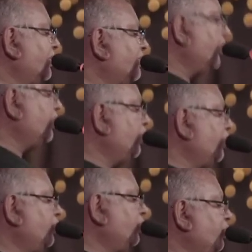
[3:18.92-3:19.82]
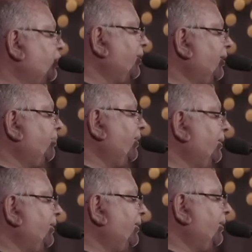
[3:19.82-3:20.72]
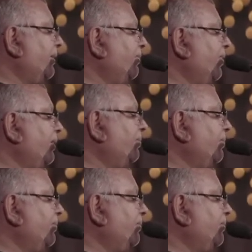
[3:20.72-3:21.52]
She's brought joy to Jyotsna and me, and while